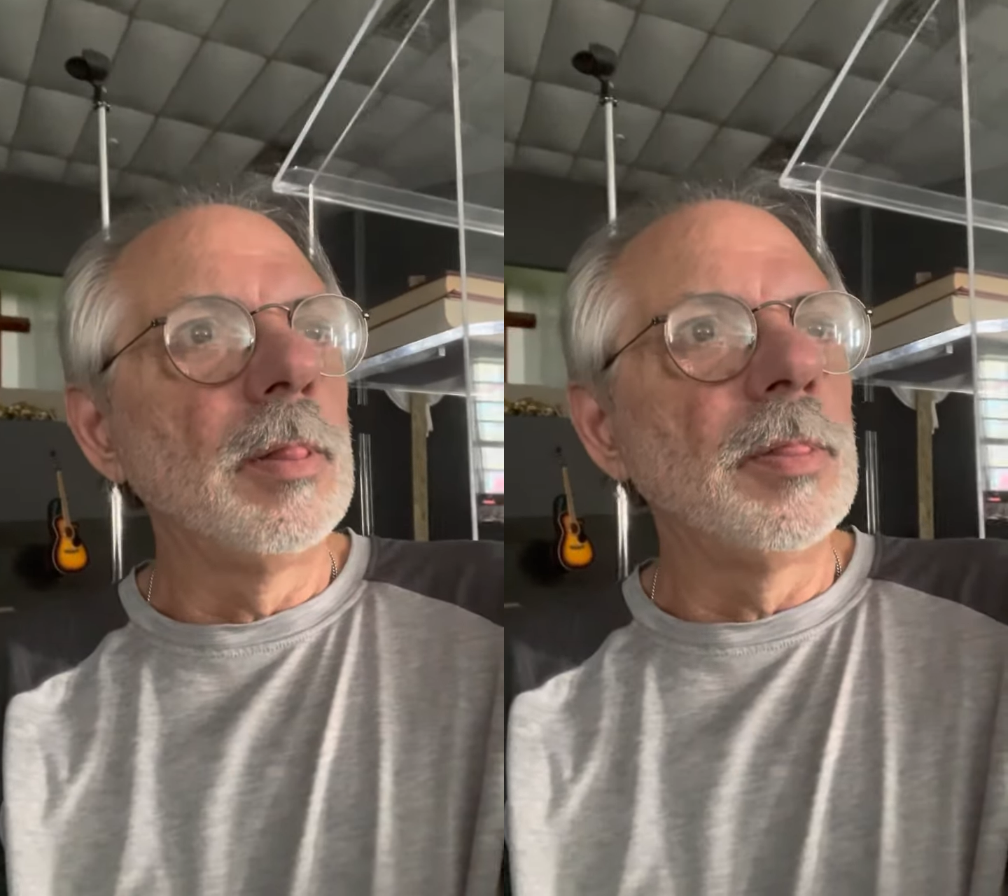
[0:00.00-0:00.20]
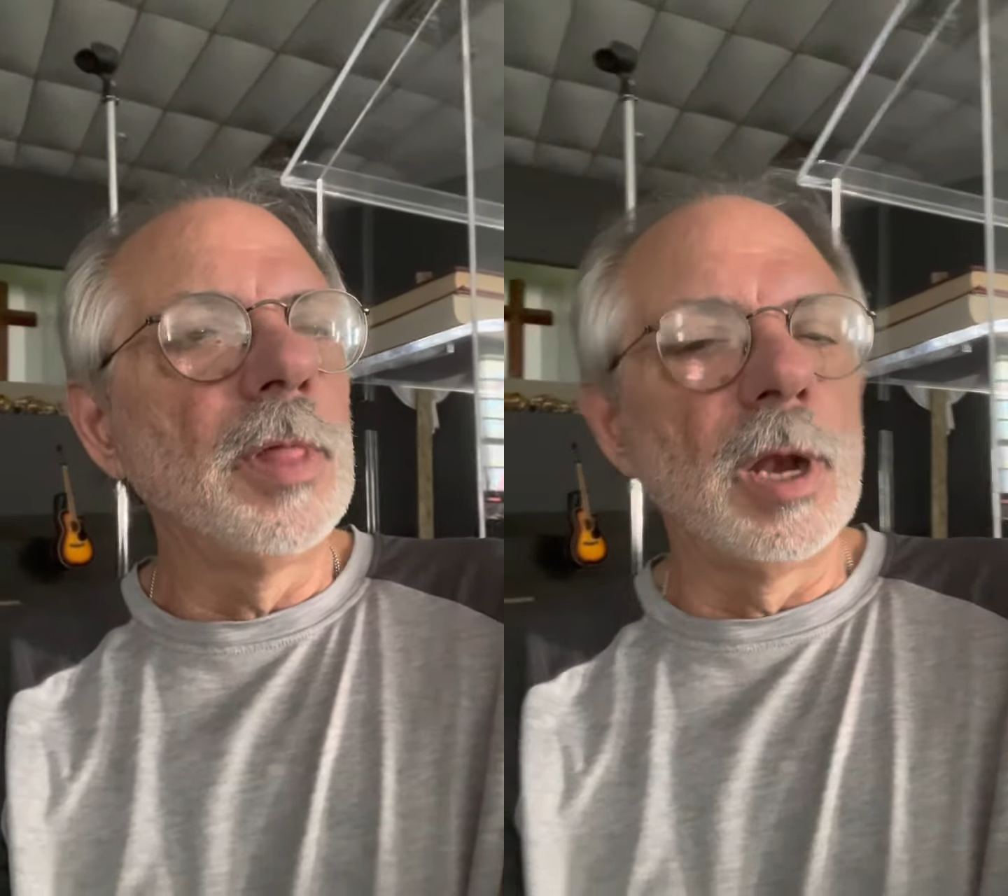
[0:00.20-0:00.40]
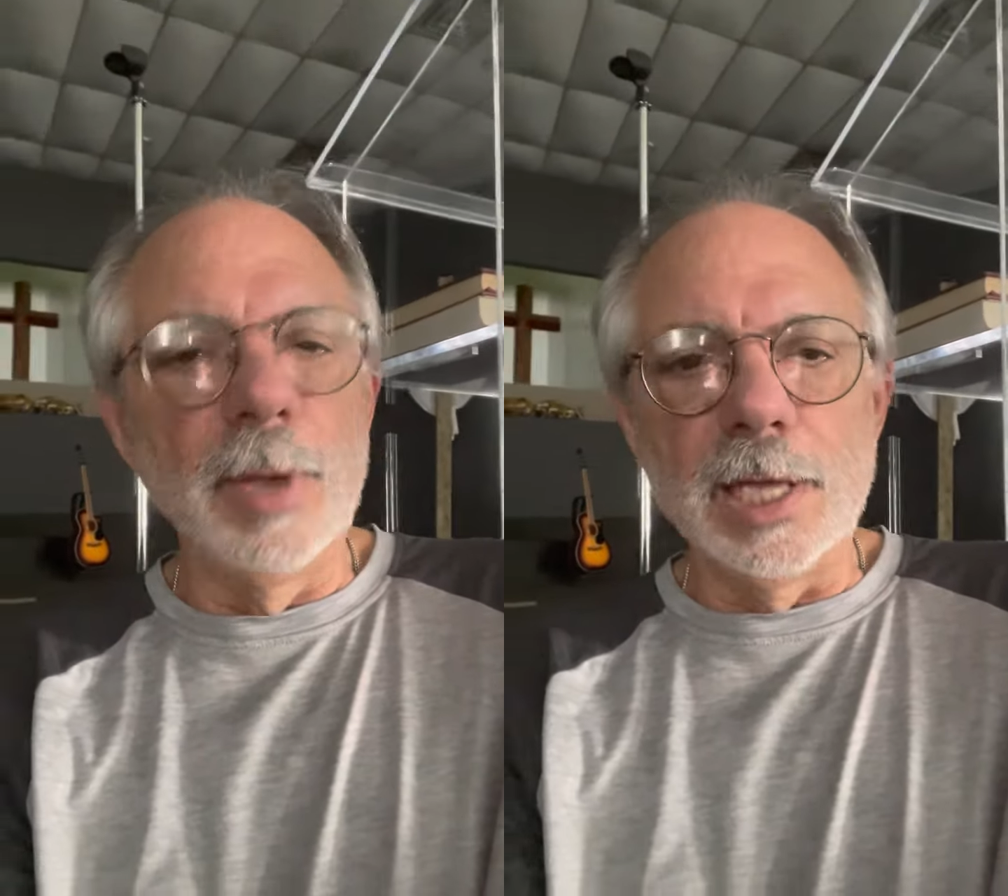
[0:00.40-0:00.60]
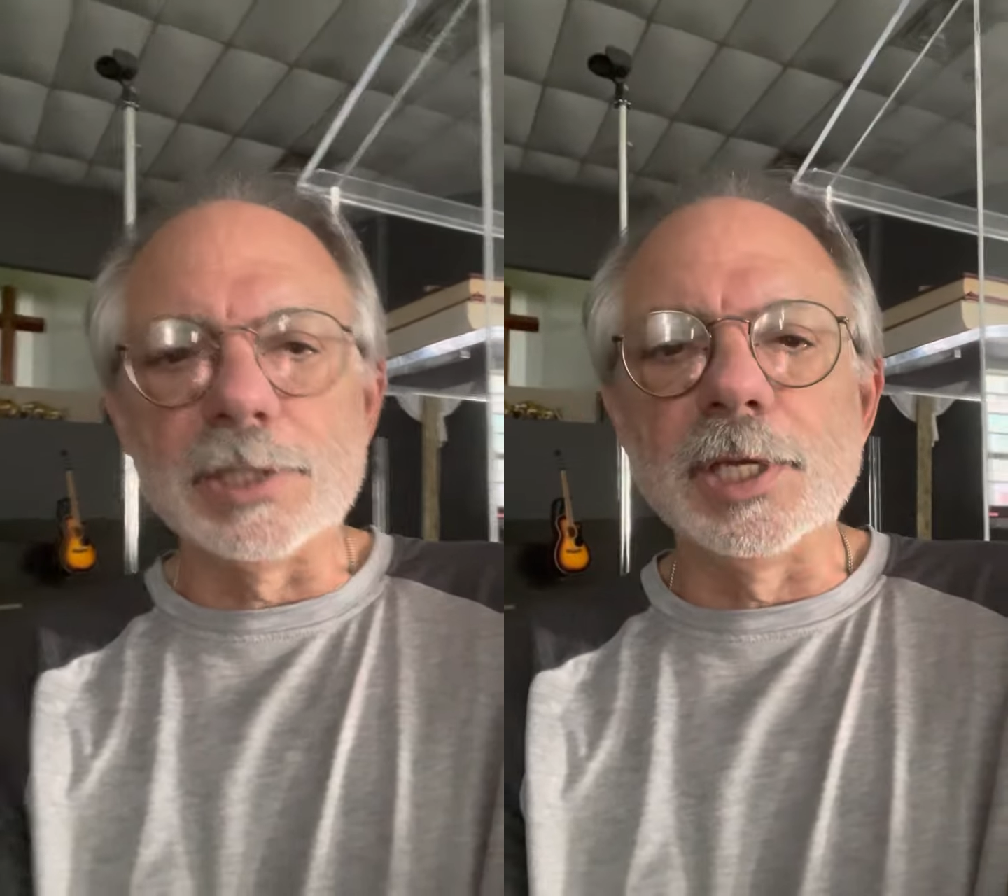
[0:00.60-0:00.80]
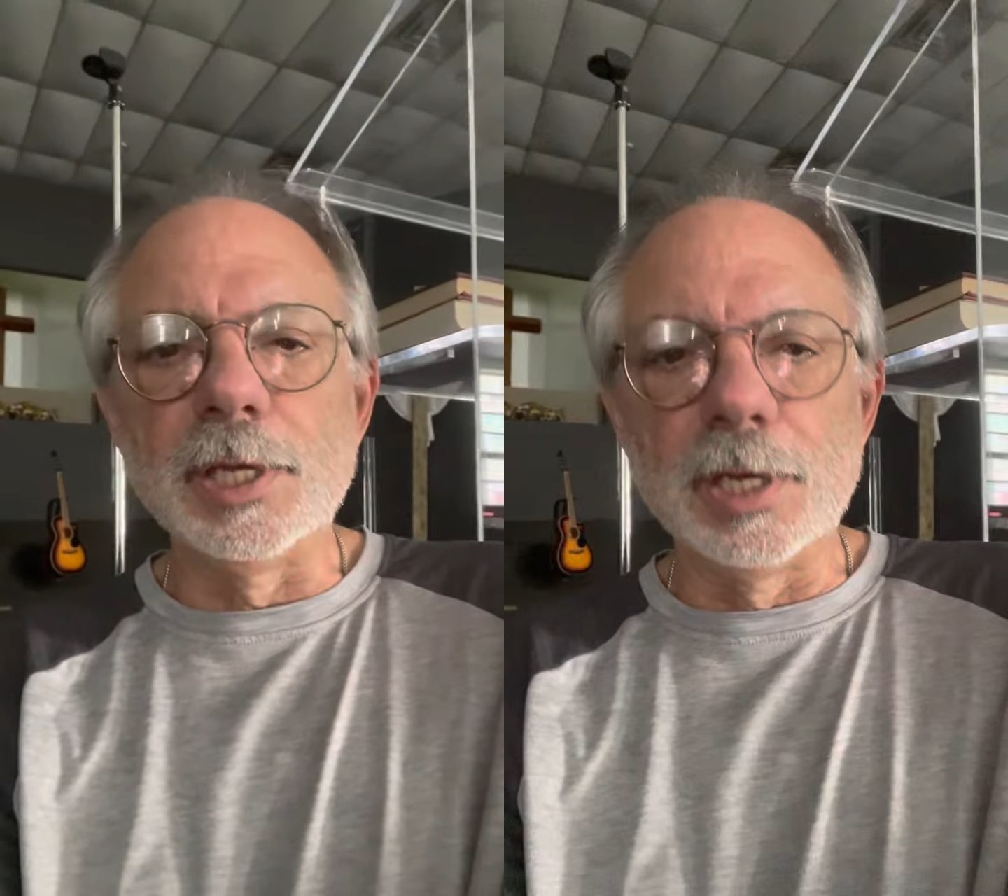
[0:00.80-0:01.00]
then I'm
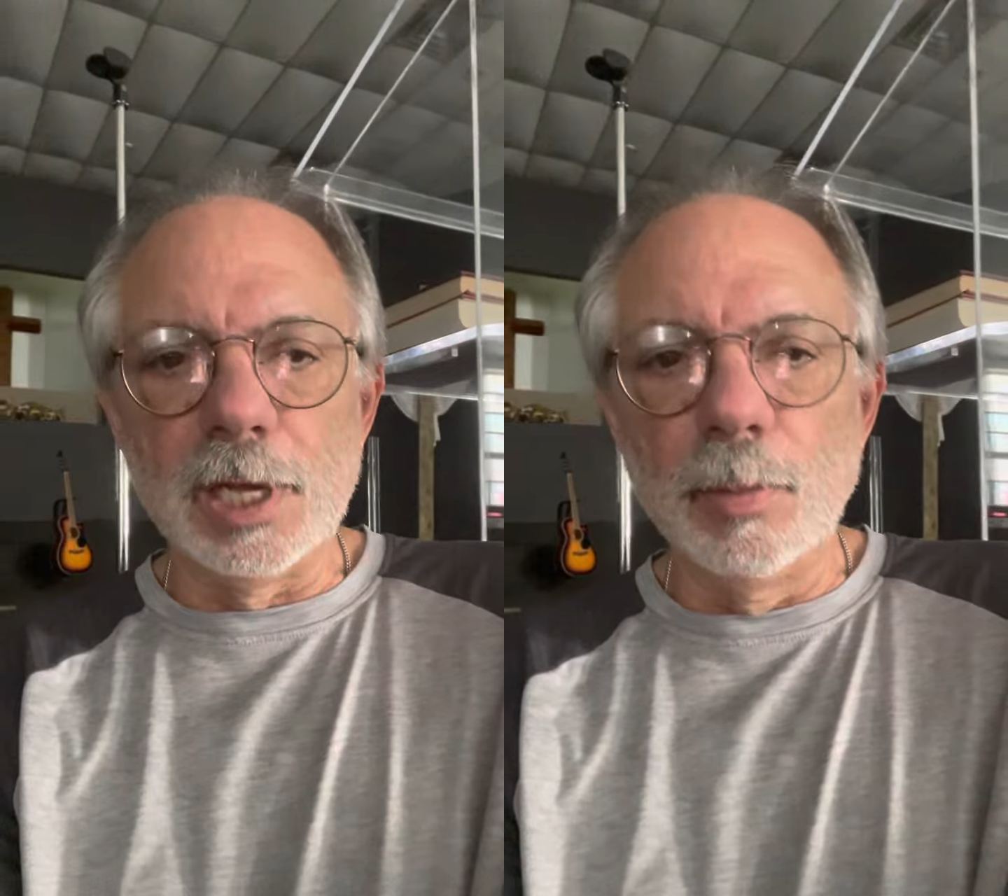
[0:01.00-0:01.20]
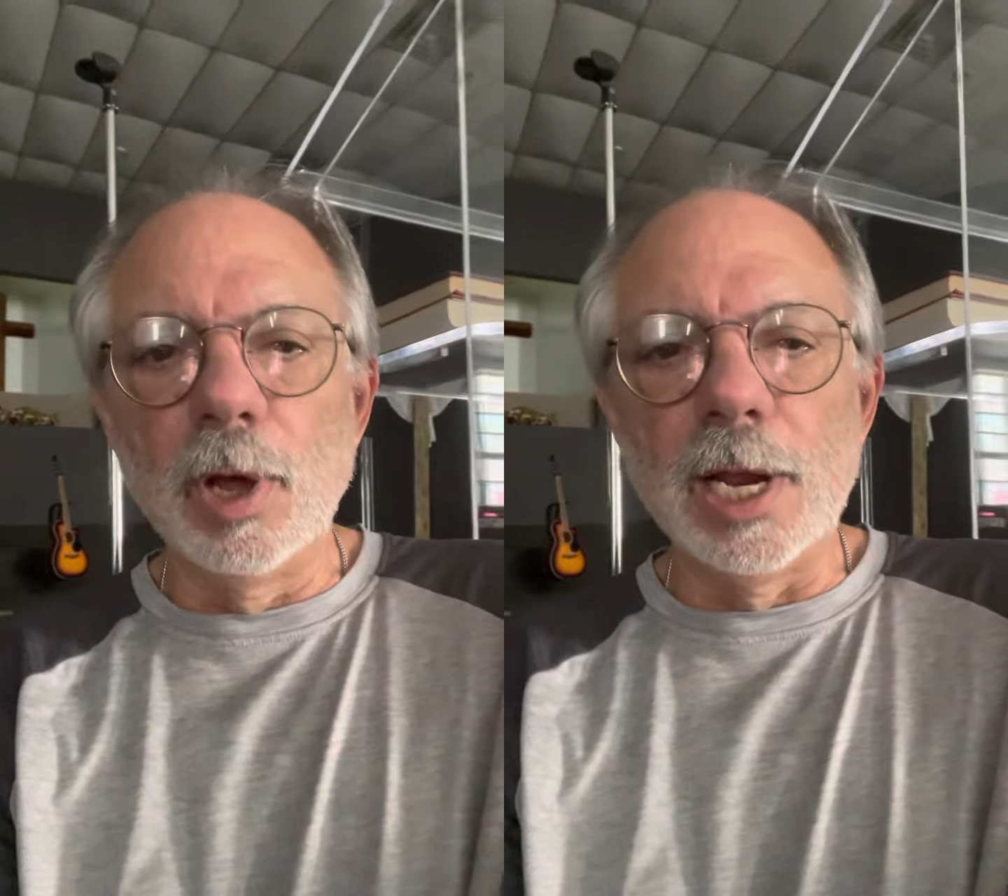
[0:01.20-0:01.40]
asking you to come on